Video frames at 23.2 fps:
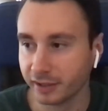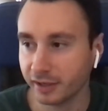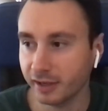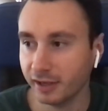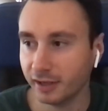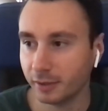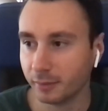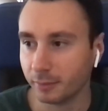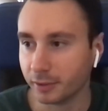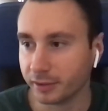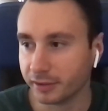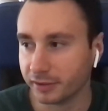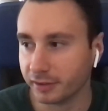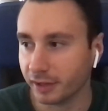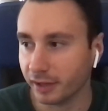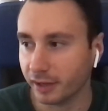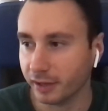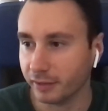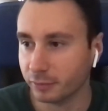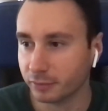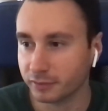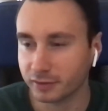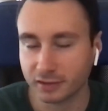But I
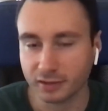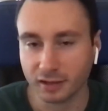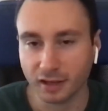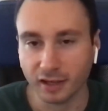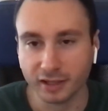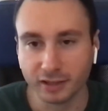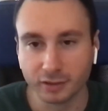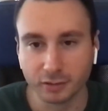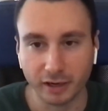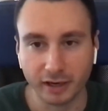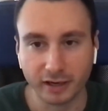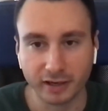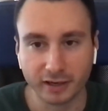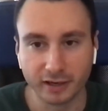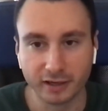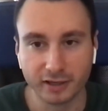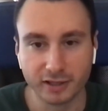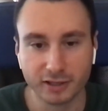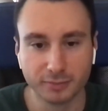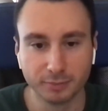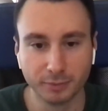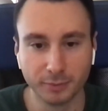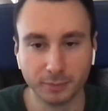would like to encourage
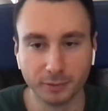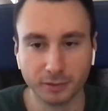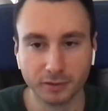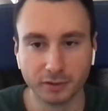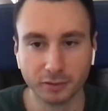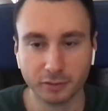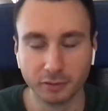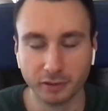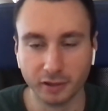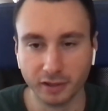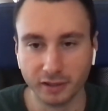people to really